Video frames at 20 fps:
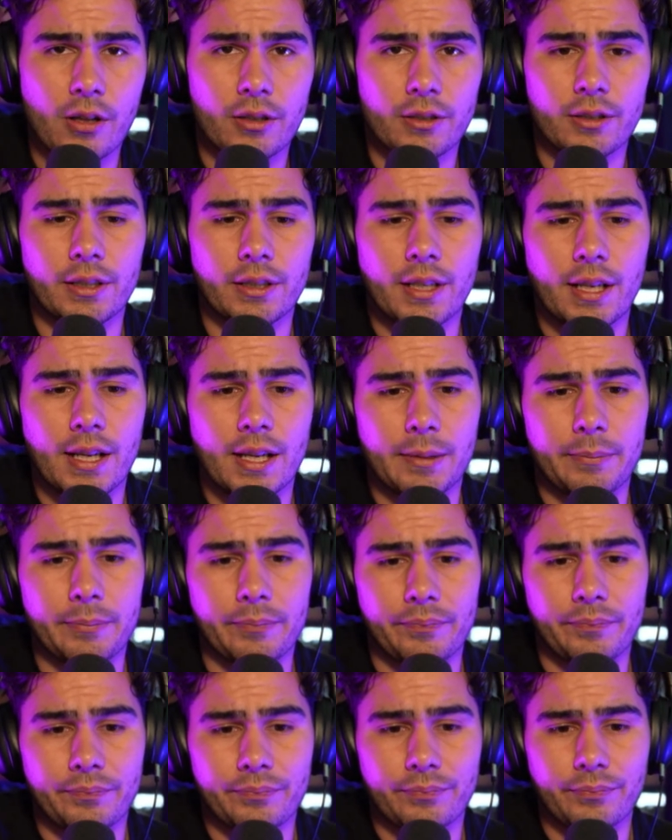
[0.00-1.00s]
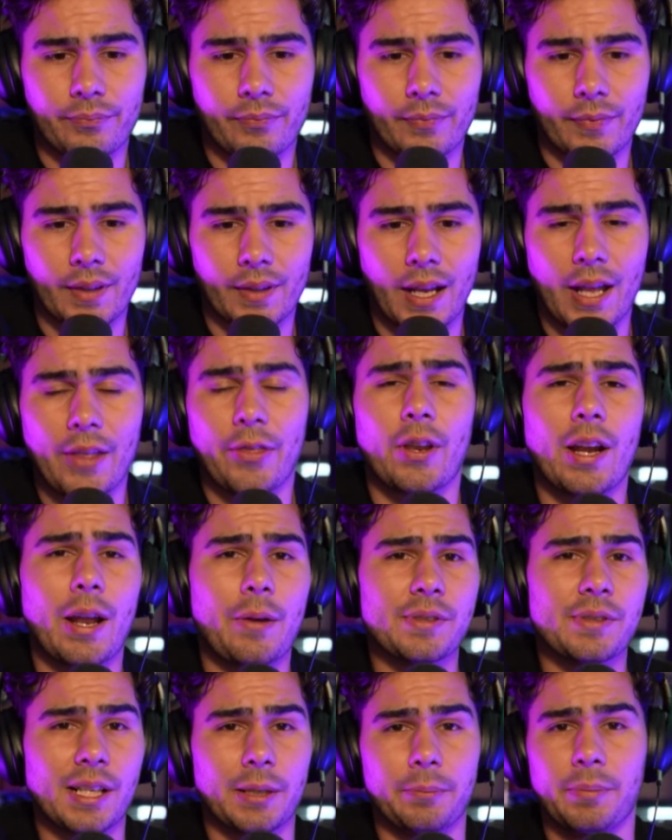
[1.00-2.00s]
And I thought I
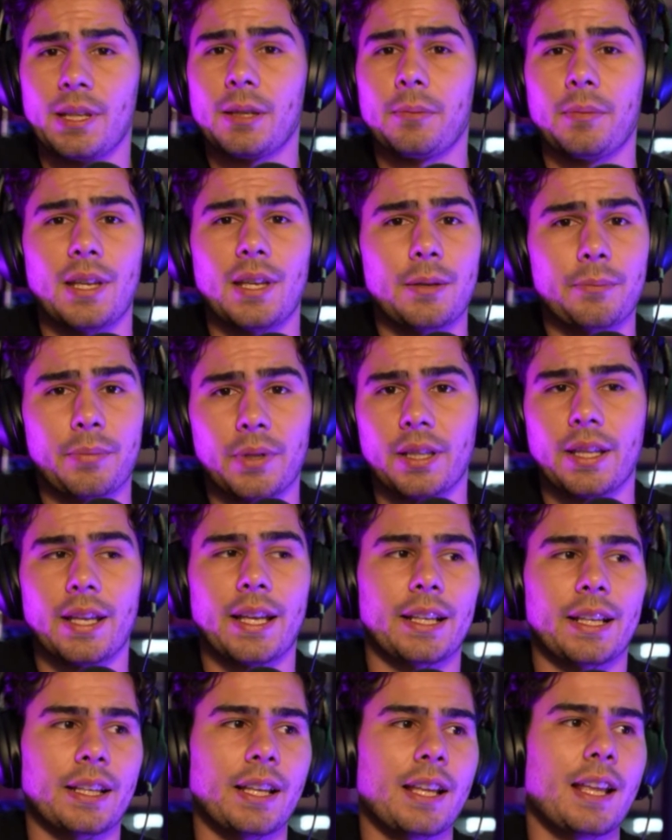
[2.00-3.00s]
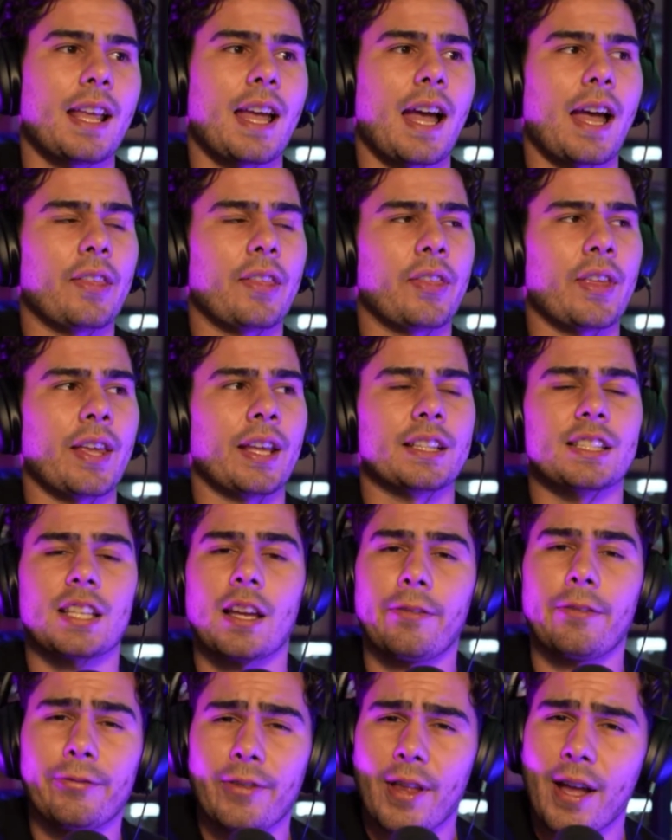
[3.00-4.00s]
was like being mean, but like I think
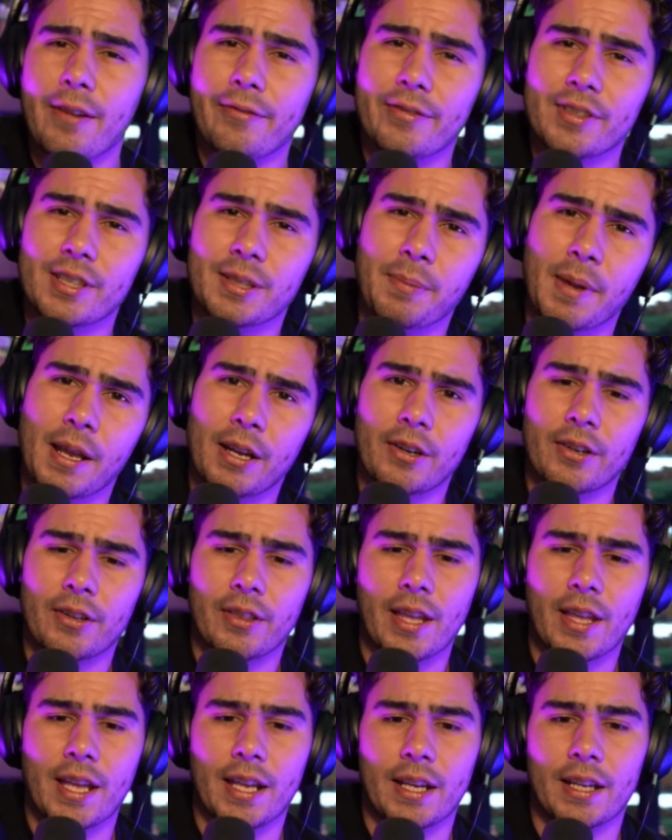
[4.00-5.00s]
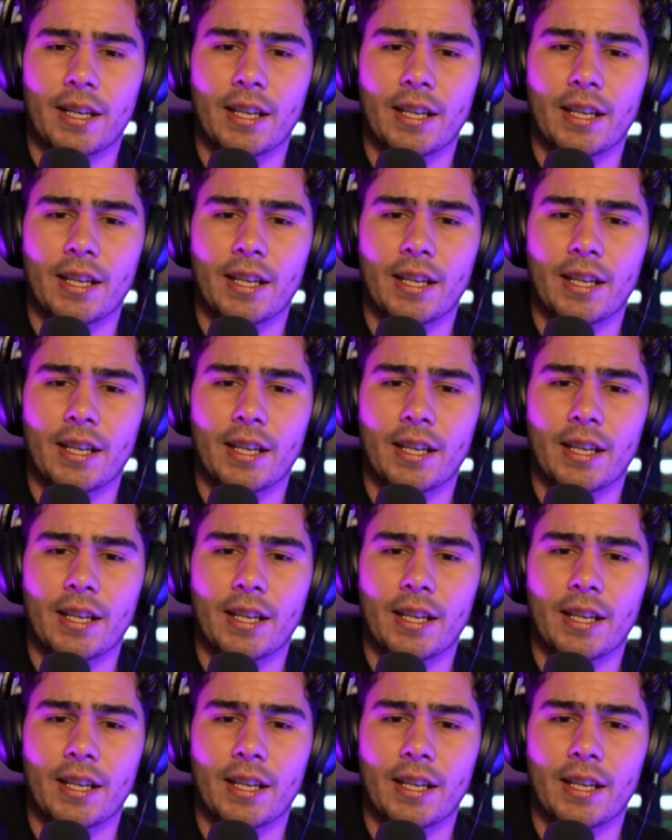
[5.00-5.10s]
tough love is better than